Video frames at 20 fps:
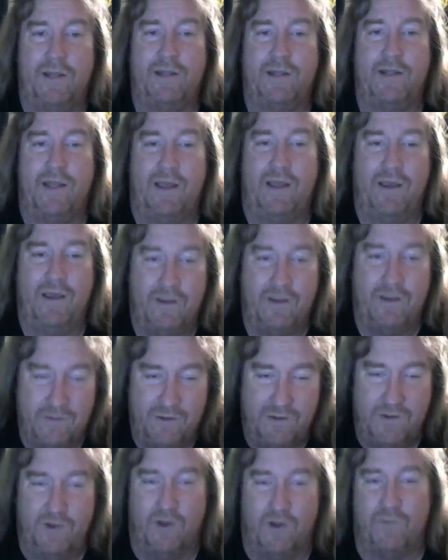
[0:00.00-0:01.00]
they
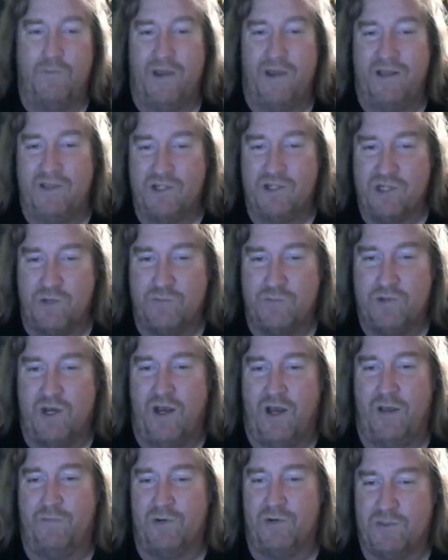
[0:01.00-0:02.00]
make the jump to
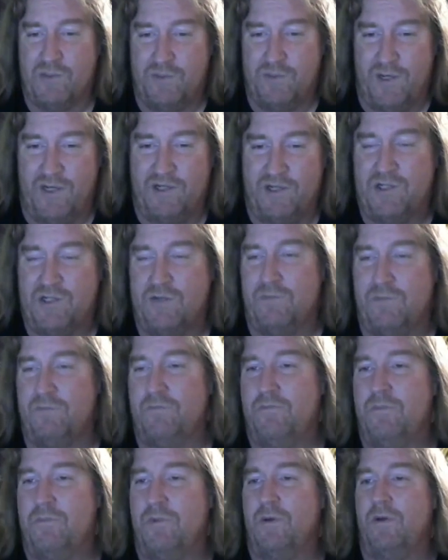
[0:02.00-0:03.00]
hyperspace,
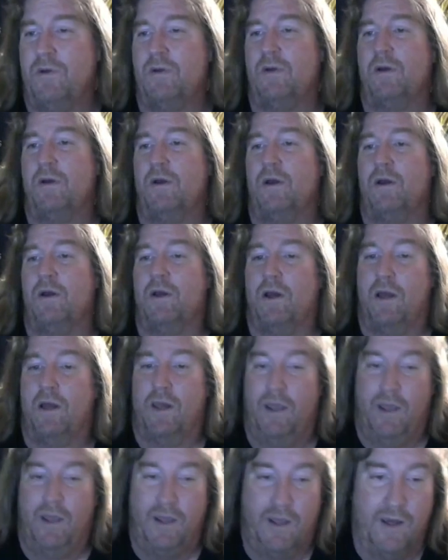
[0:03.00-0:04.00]

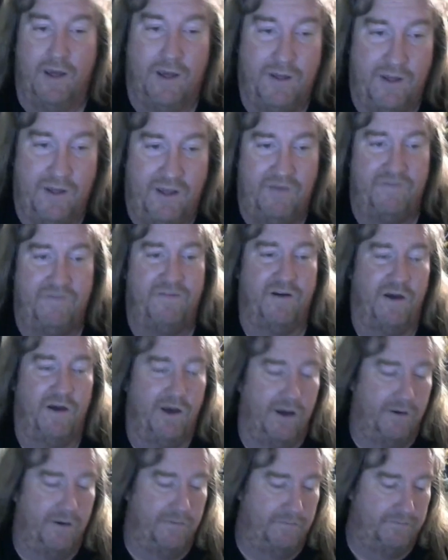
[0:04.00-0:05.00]
and and
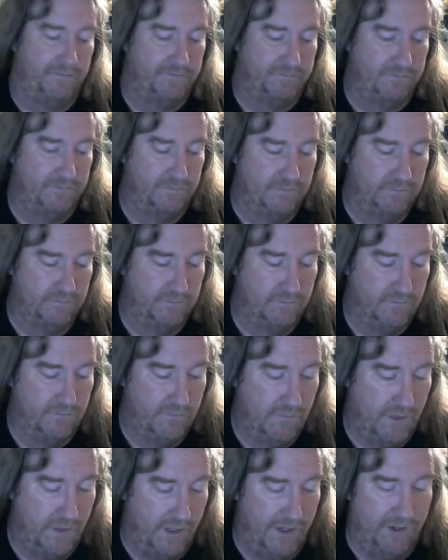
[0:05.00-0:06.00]

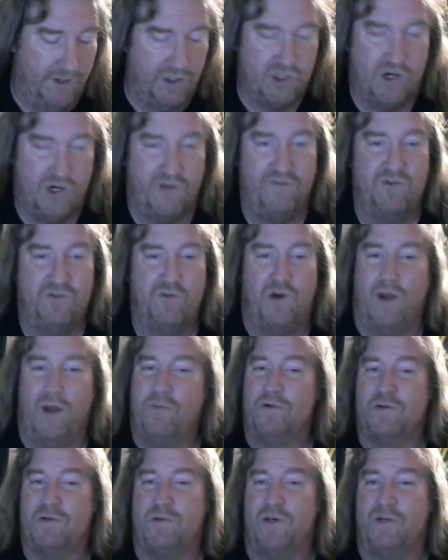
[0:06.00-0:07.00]
you're traveling through
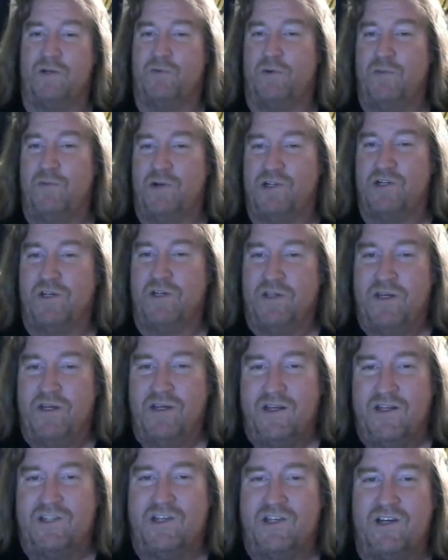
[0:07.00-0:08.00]
hyperspace. Pretty much,
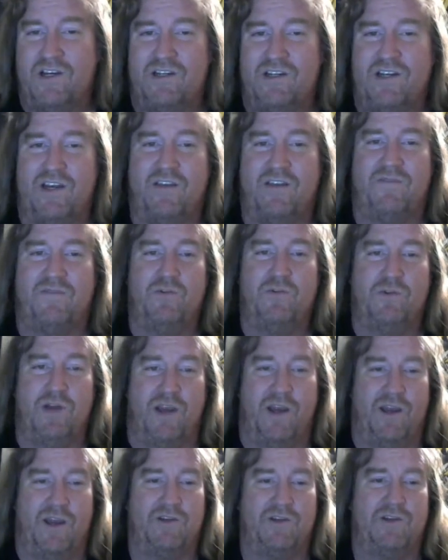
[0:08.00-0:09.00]
it's going to take a few
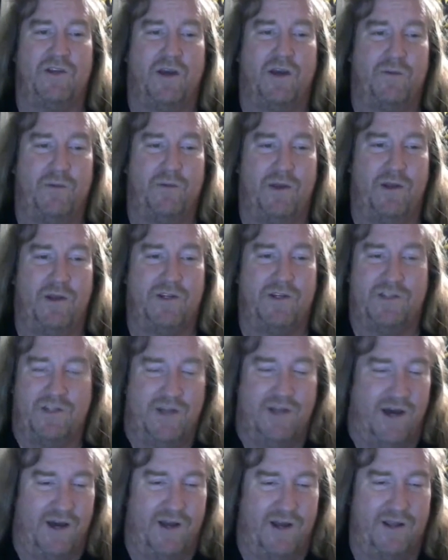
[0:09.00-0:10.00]
days. I mean, it's
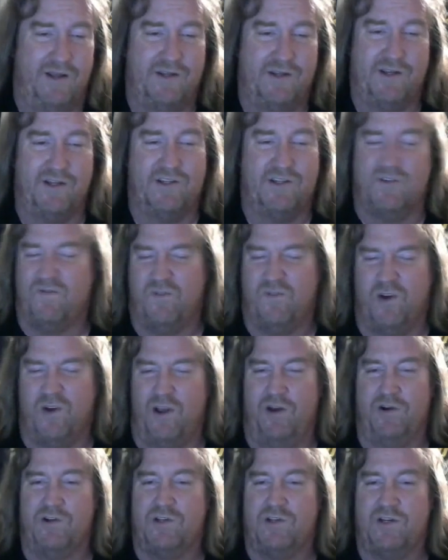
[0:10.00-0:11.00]
a freighter.
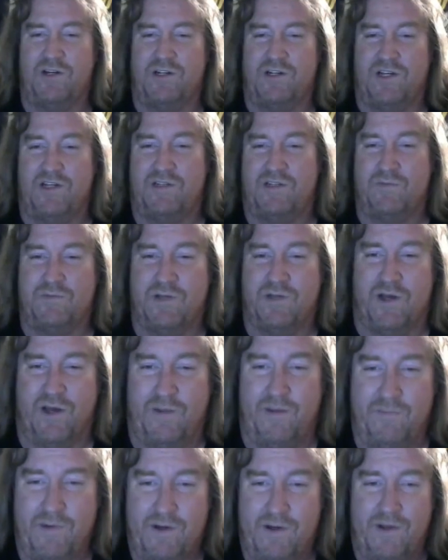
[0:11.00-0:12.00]
It's going to take some time.
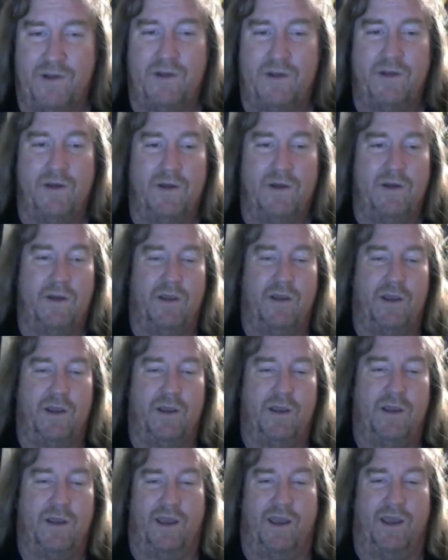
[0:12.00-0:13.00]

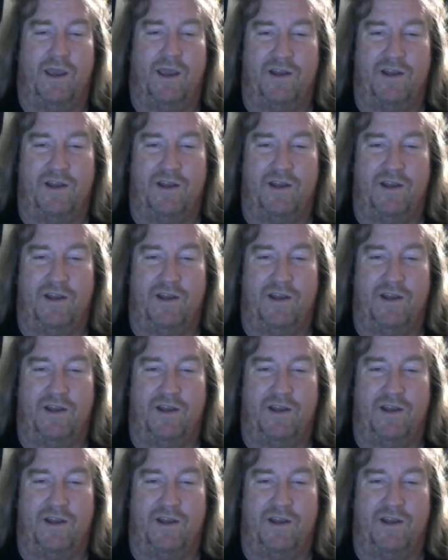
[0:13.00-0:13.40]
and you get to